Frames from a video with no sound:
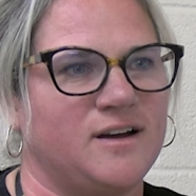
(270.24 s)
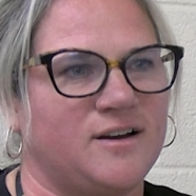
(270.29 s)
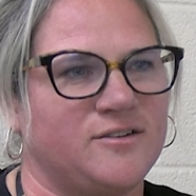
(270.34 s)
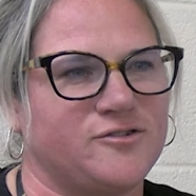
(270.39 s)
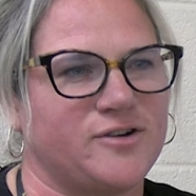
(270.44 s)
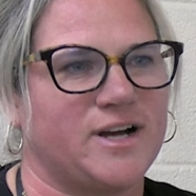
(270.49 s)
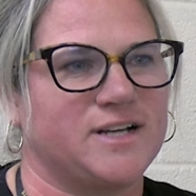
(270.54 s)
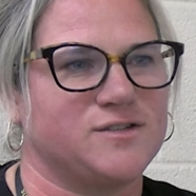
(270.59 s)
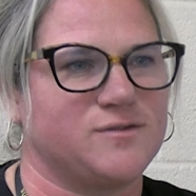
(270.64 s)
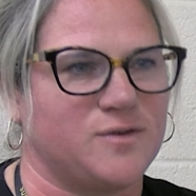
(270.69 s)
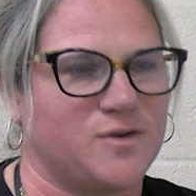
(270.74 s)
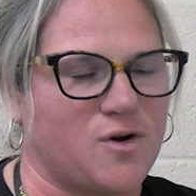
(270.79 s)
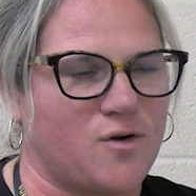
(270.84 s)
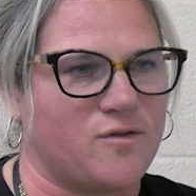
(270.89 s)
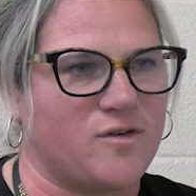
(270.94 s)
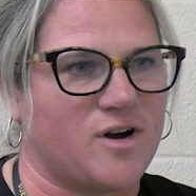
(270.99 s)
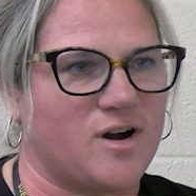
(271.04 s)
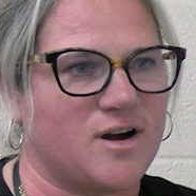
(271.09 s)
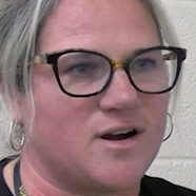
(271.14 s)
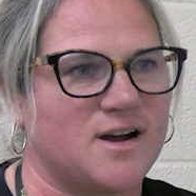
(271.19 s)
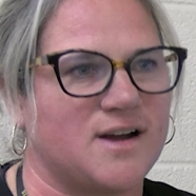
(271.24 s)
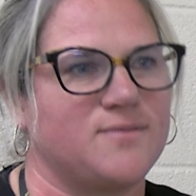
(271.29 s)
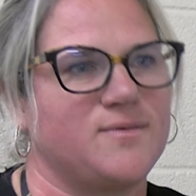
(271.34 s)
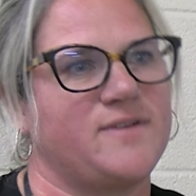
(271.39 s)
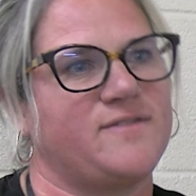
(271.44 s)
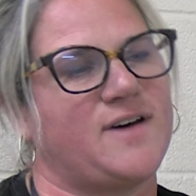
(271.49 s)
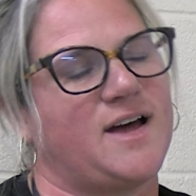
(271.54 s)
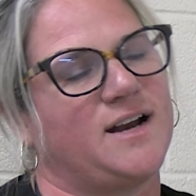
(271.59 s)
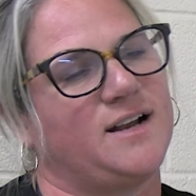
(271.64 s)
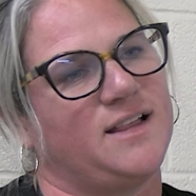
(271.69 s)
transferred over and we
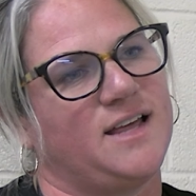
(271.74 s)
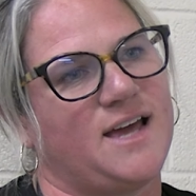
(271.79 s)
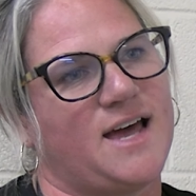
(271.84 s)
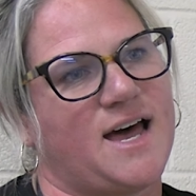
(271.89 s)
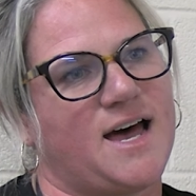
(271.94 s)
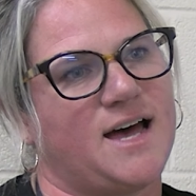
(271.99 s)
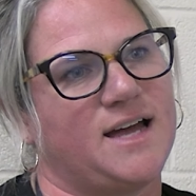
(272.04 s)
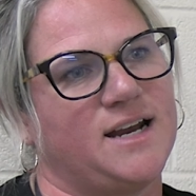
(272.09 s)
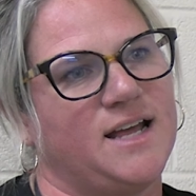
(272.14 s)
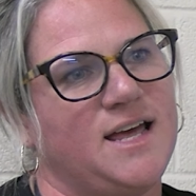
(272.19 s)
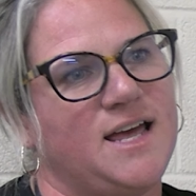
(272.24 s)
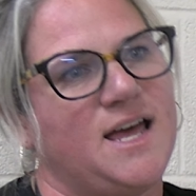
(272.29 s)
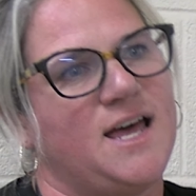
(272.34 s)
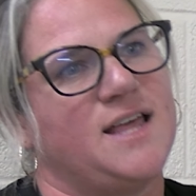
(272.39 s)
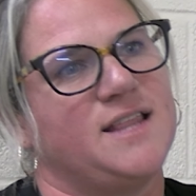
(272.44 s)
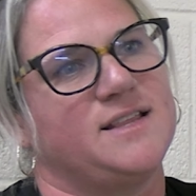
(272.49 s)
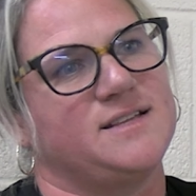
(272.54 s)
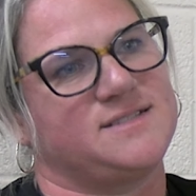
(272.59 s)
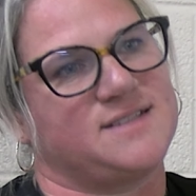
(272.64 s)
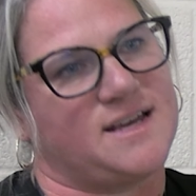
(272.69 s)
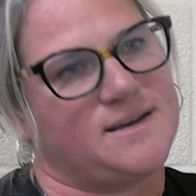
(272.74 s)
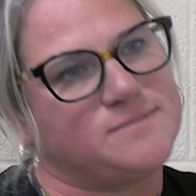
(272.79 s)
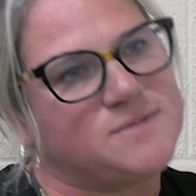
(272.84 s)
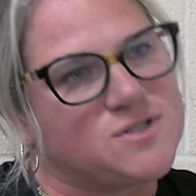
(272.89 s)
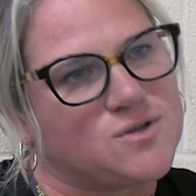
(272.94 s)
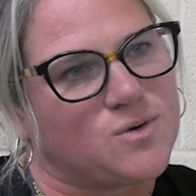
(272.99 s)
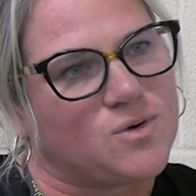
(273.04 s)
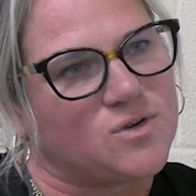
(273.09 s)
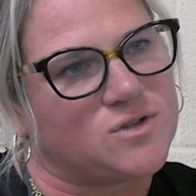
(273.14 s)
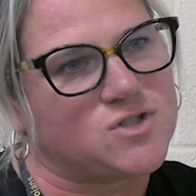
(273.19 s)
finally had the same
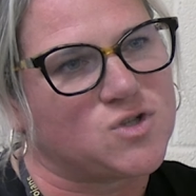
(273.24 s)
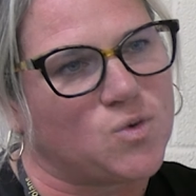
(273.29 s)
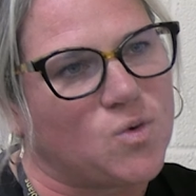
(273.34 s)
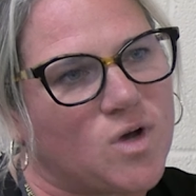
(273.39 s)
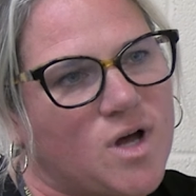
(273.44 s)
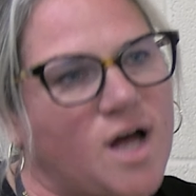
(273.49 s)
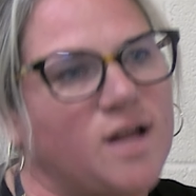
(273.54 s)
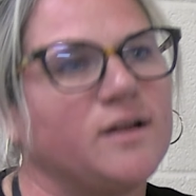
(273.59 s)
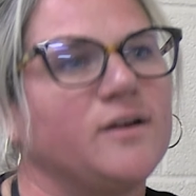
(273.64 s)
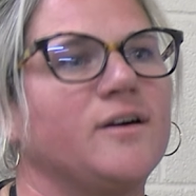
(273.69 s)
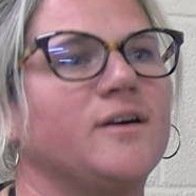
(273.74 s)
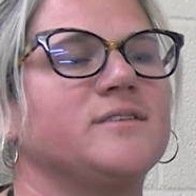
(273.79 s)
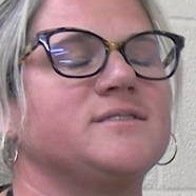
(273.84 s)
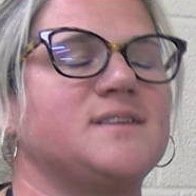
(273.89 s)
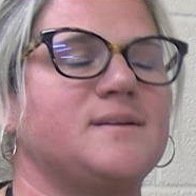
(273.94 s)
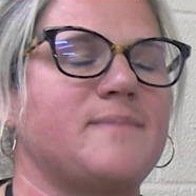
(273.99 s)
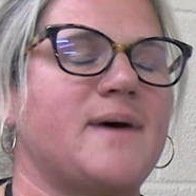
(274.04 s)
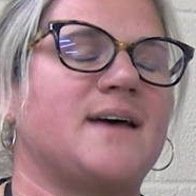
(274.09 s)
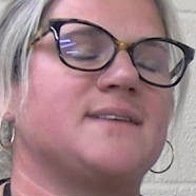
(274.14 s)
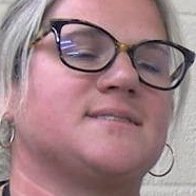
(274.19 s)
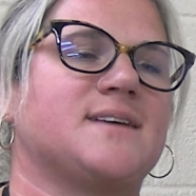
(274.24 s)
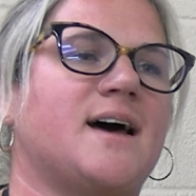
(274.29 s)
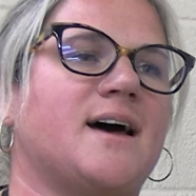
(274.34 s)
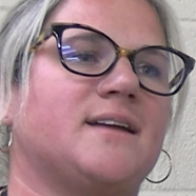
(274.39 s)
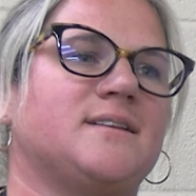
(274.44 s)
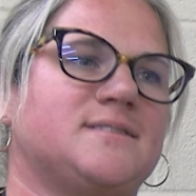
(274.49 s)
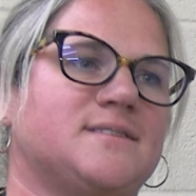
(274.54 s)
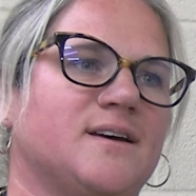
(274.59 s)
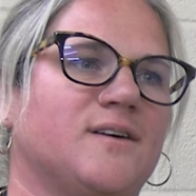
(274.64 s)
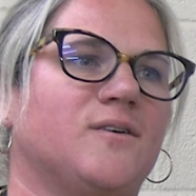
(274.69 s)
school colors and
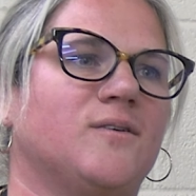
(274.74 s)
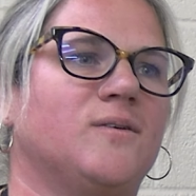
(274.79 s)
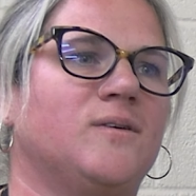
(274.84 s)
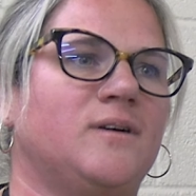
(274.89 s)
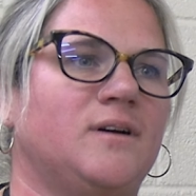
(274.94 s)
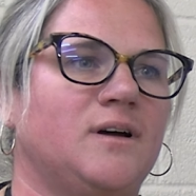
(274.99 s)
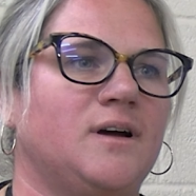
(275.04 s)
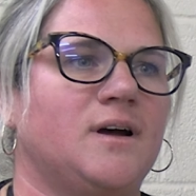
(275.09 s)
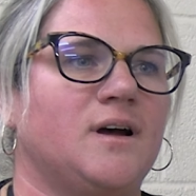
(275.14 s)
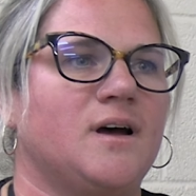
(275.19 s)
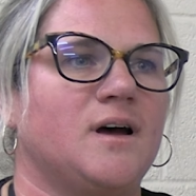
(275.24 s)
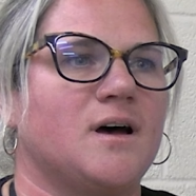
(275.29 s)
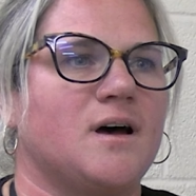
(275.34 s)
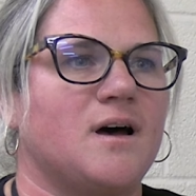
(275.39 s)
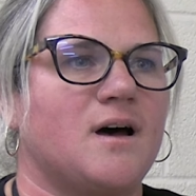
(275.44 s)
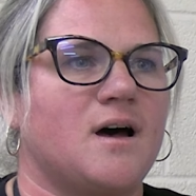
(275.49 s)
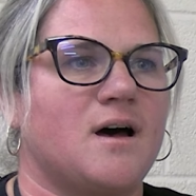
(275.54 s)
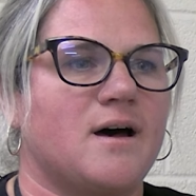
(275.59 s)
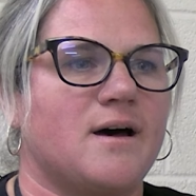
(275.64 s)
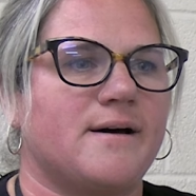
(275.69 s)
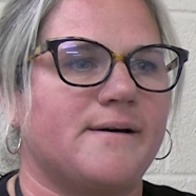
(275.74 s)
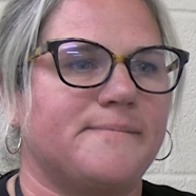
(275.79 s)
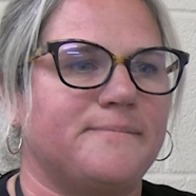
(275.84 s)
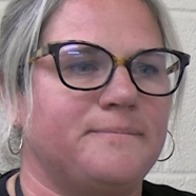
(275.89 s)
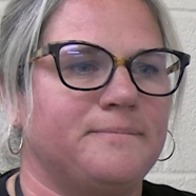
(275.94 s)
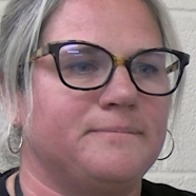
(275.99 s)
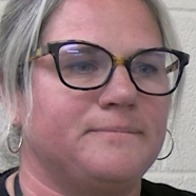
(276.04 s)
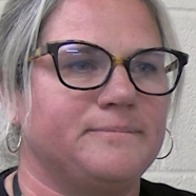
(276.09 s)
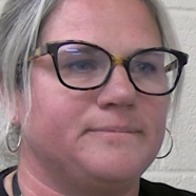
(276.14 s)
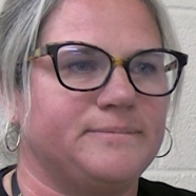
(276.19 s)
mascot. So
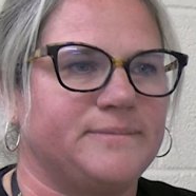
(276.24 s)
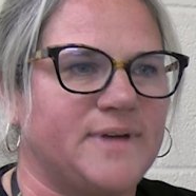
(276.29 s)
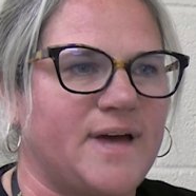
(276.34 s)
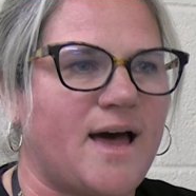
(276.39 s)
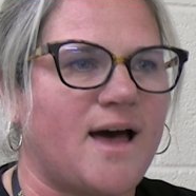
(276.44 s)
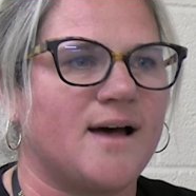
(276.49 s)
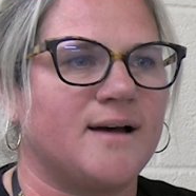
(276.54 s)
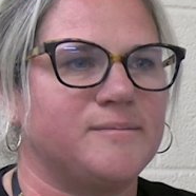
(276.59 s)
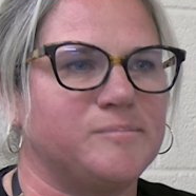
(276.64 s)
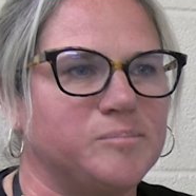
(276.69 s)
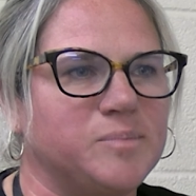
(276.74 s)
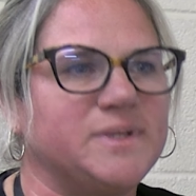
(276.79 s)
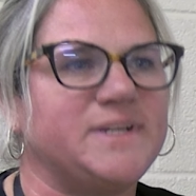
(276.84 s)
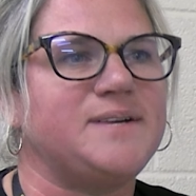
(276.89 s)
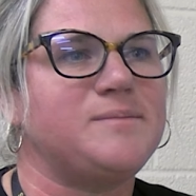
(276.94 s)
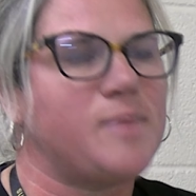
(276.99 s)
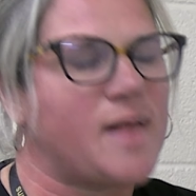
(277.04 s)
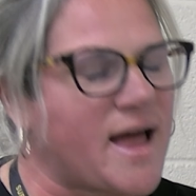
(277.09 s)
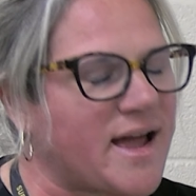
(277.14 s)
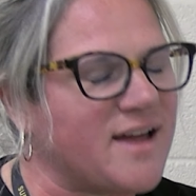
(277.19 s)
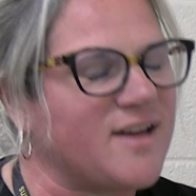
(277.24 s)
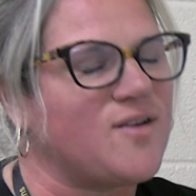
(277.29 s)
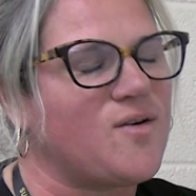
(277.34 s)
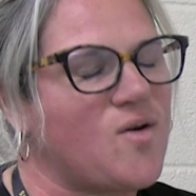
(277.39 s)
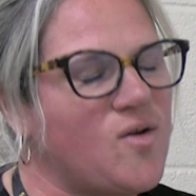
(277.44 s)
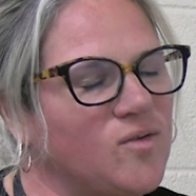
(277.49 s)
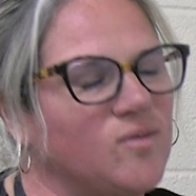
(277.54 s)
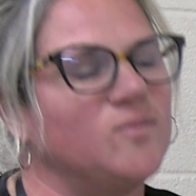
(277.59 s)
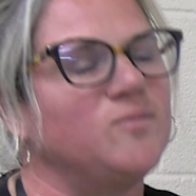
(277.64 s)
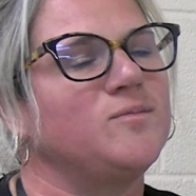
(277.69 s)
bleed black and
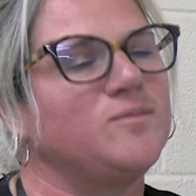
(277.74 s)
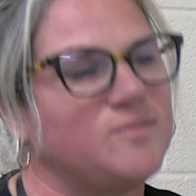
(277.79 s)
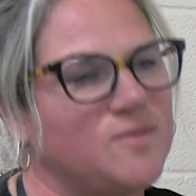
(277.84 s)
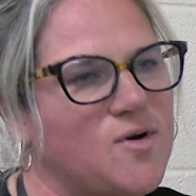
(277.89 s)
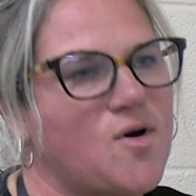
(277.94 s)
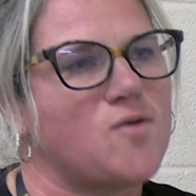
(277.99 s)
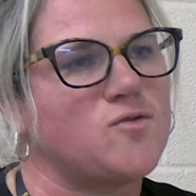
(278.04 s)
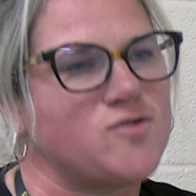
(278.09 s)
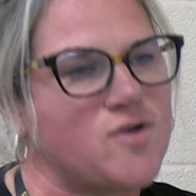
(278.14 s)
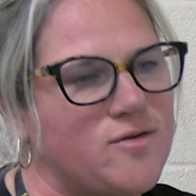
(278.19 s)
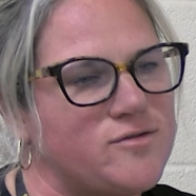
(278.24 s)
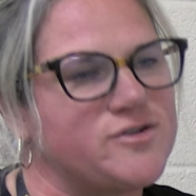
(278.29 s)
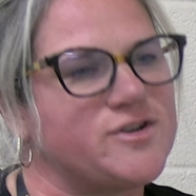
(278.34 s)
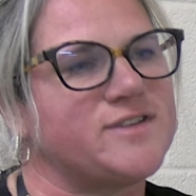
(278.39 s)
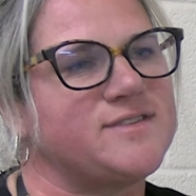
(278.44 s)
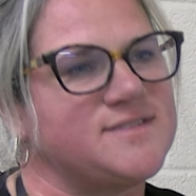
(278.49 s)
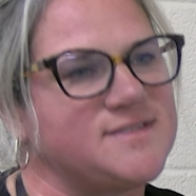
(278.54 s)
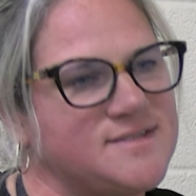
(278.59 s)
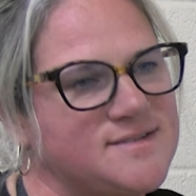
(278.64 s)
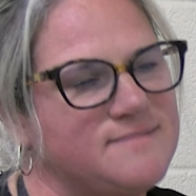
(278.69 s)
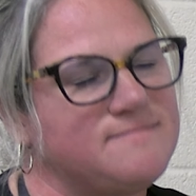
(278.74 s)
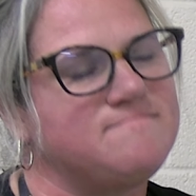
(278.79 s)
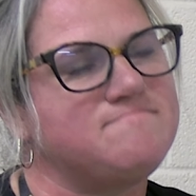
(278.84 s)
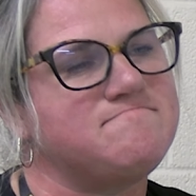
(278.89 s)
gold. Go Trojans.